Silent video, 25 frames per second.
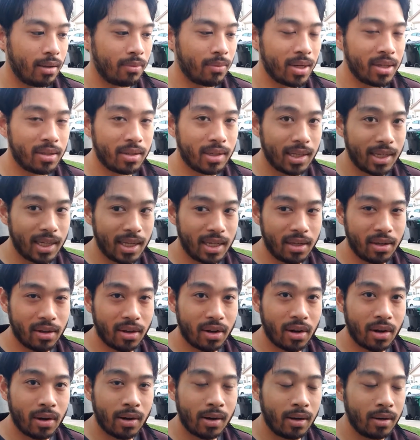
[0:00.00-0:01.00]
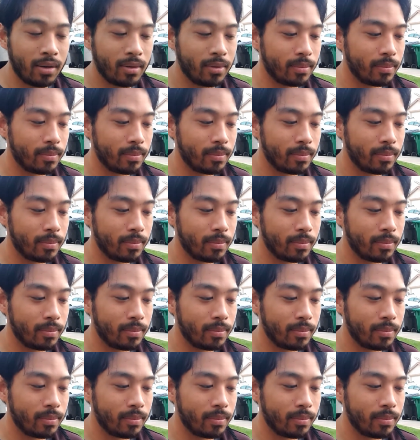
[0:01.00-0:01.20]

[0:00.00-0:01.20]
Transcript: went to the ER